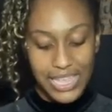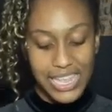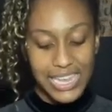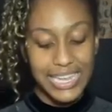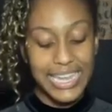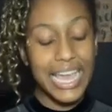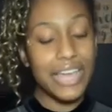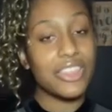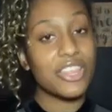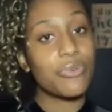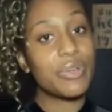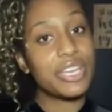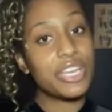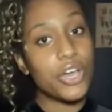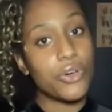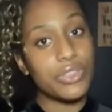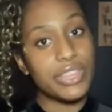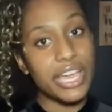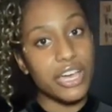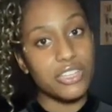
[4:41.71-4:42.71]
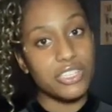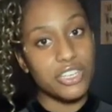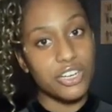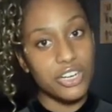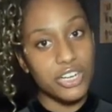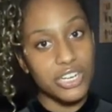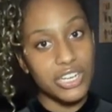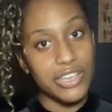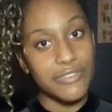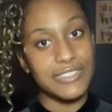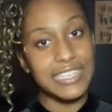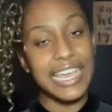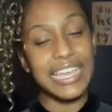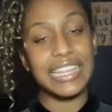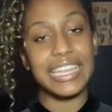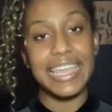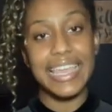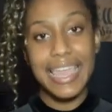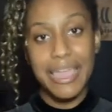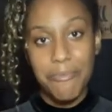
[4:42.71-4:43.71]
Now that we know the alternatives and
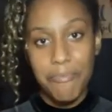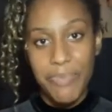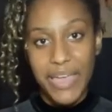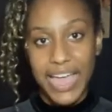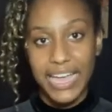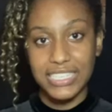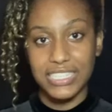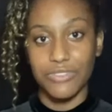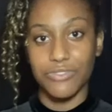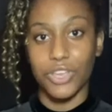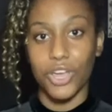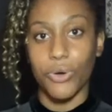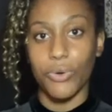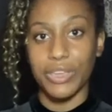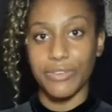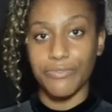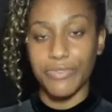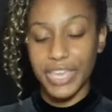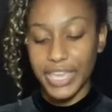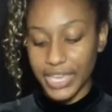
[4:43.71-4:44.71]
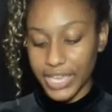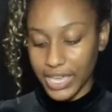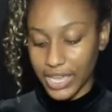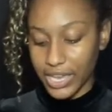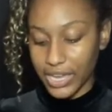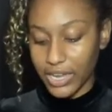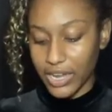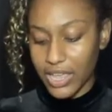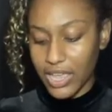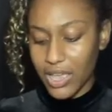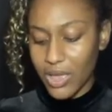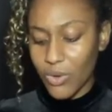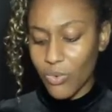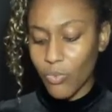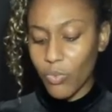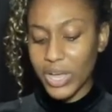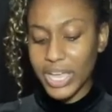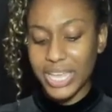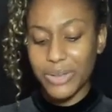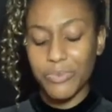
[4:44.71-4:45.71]
the impacts of going vegan,
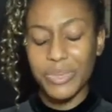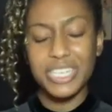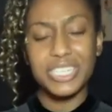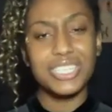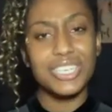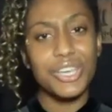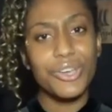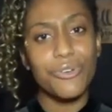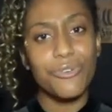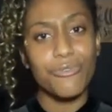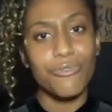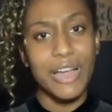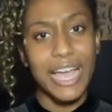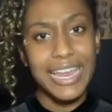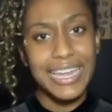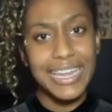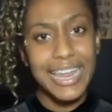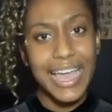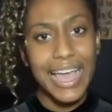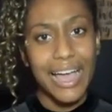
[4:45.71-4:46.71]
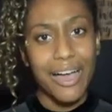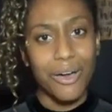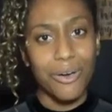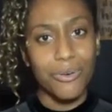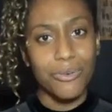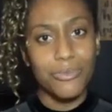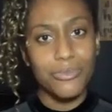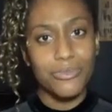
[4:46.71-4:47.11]
what can we do right now?